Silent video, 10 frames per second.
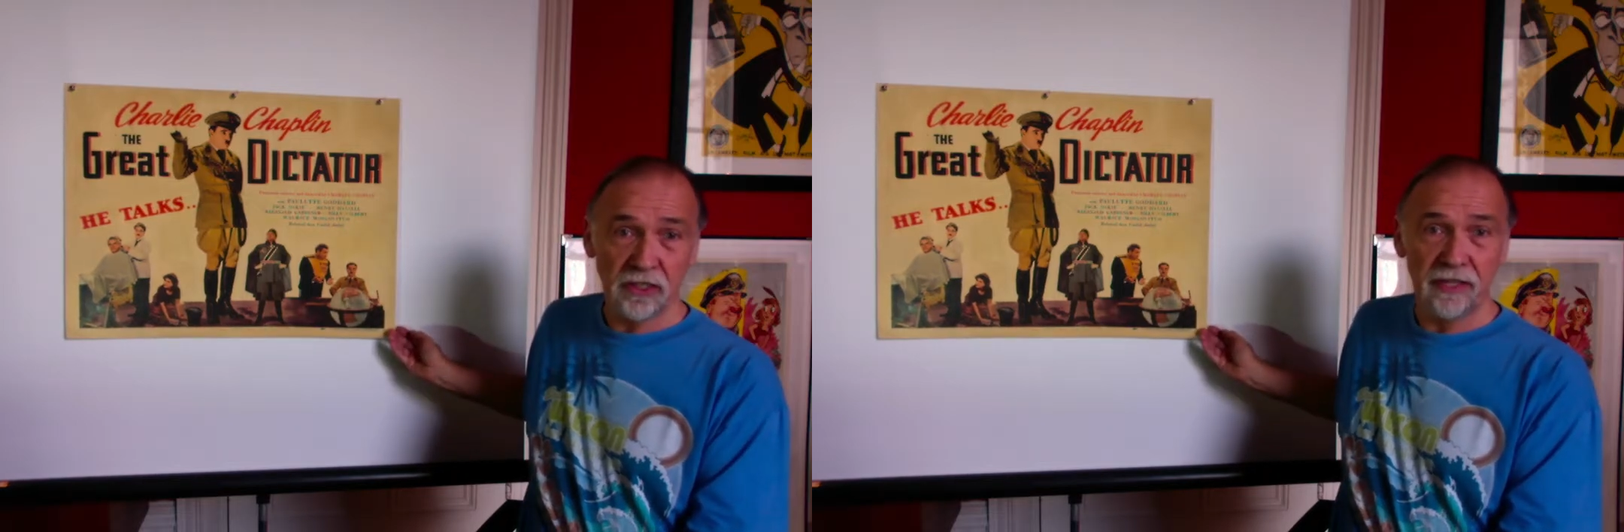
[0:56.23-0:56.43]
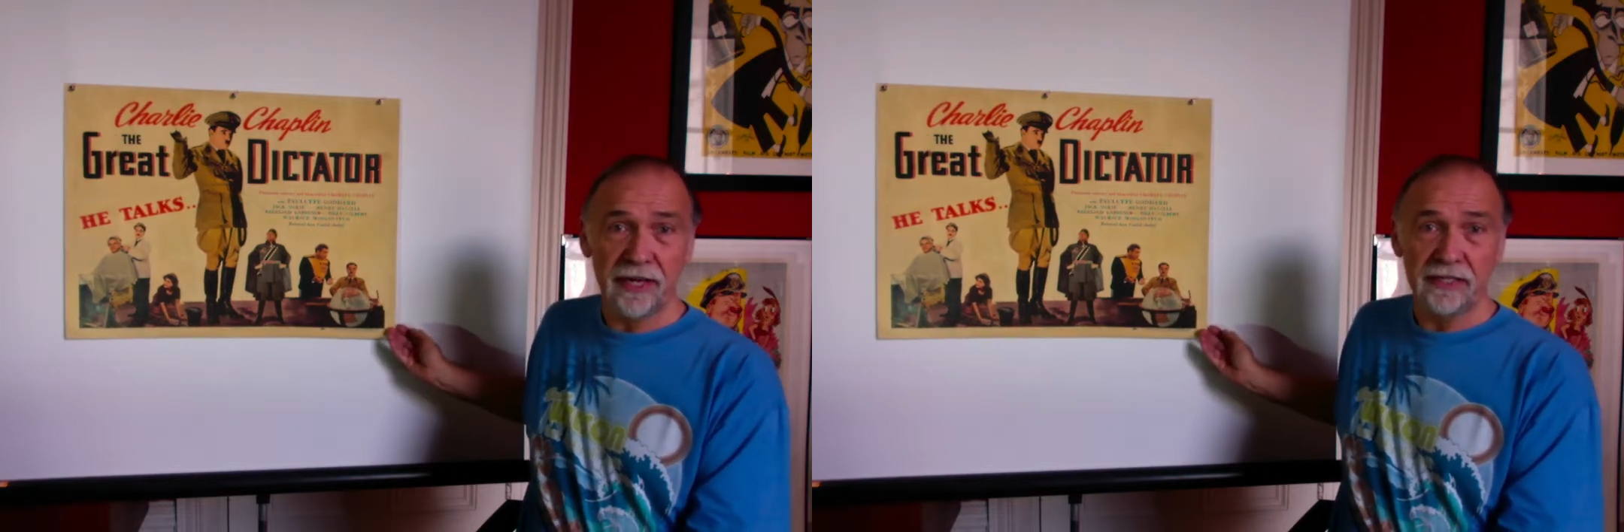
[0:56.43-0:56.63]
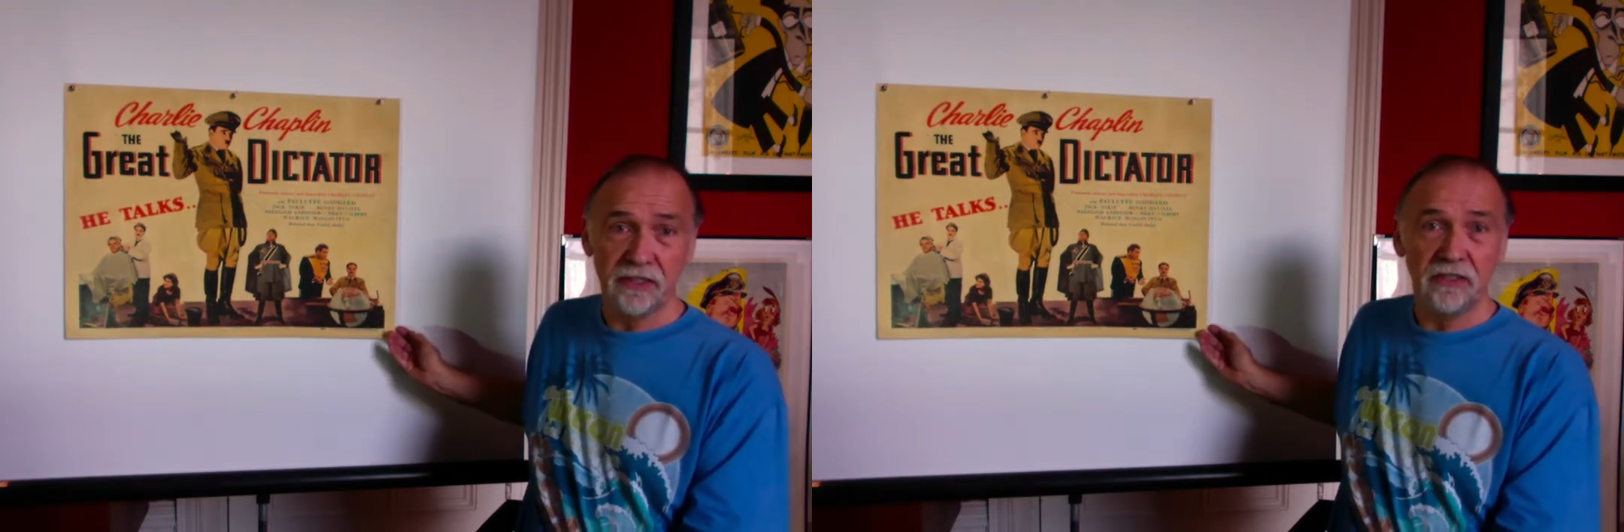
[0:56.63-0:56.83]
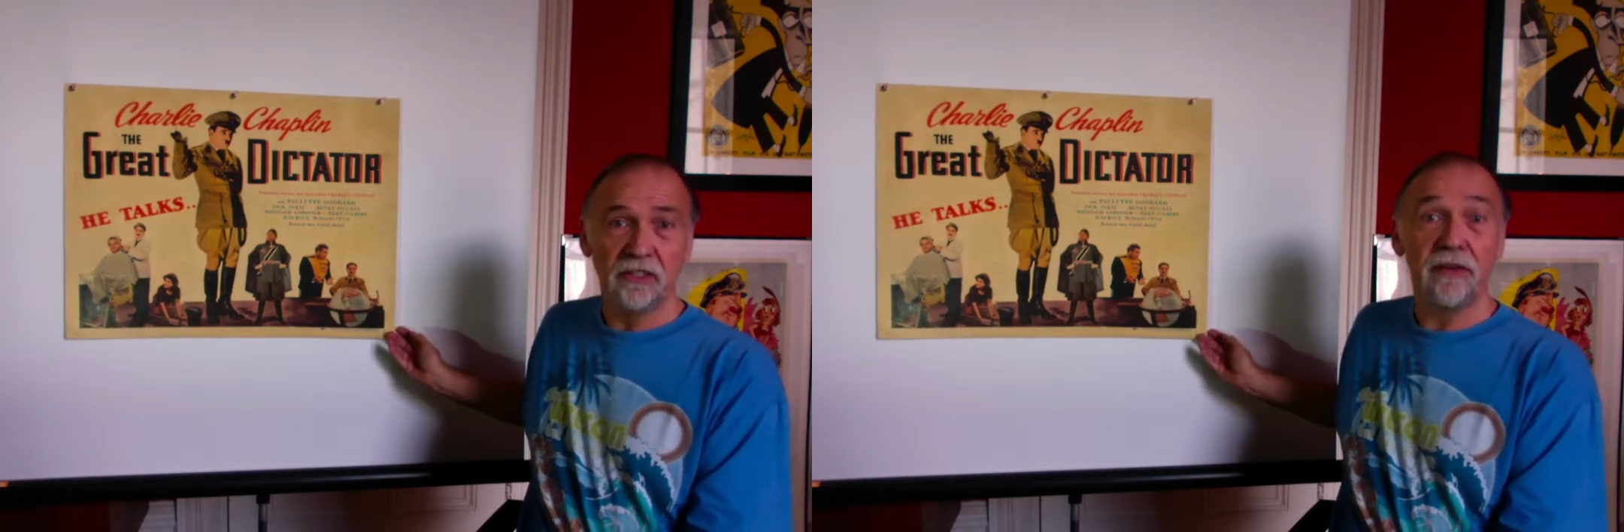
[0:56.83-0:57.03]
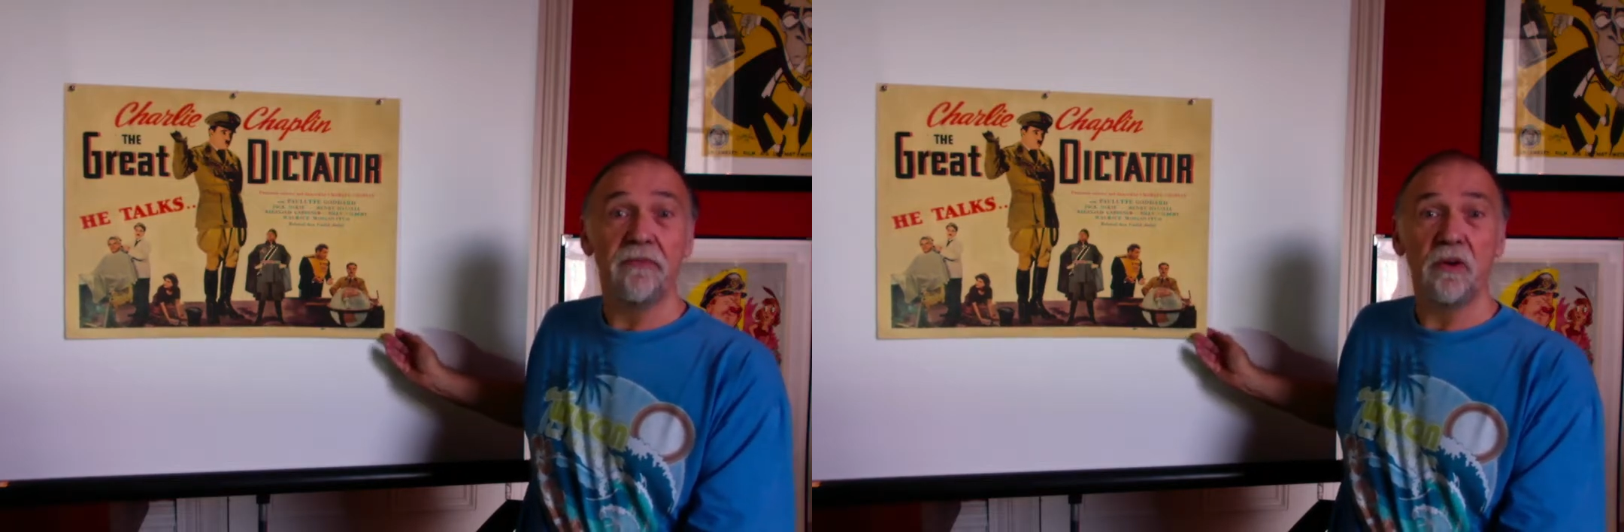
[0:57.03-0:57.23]
that's
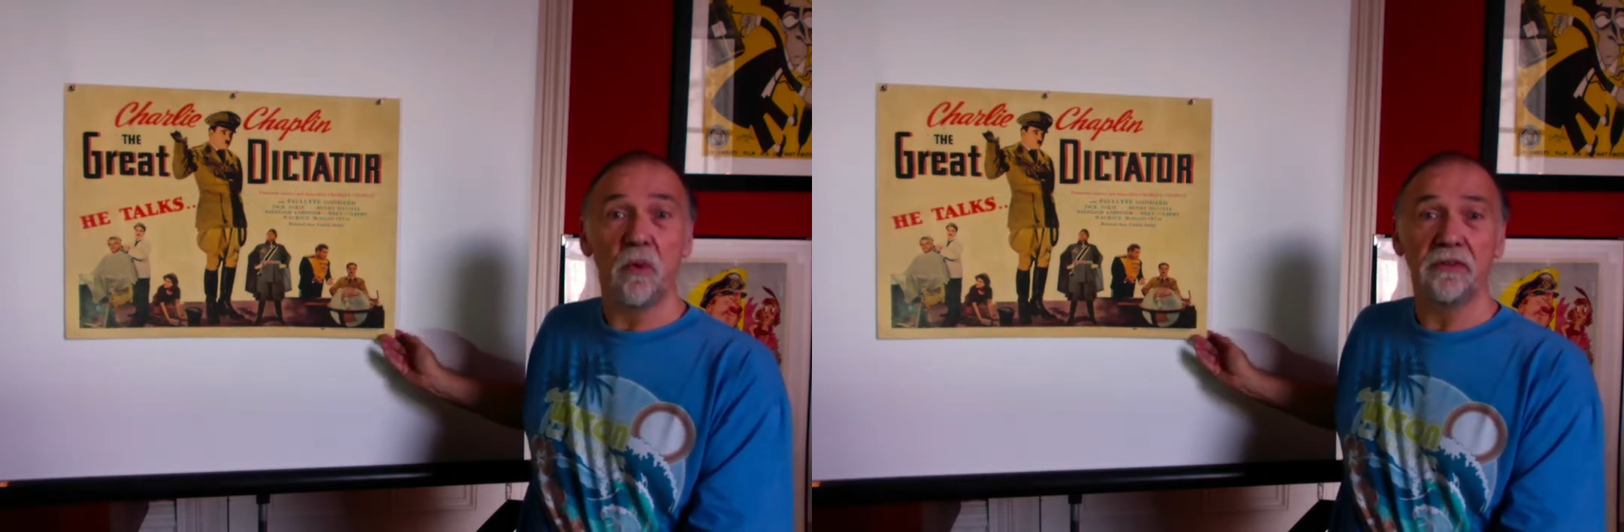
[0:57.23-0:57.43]
71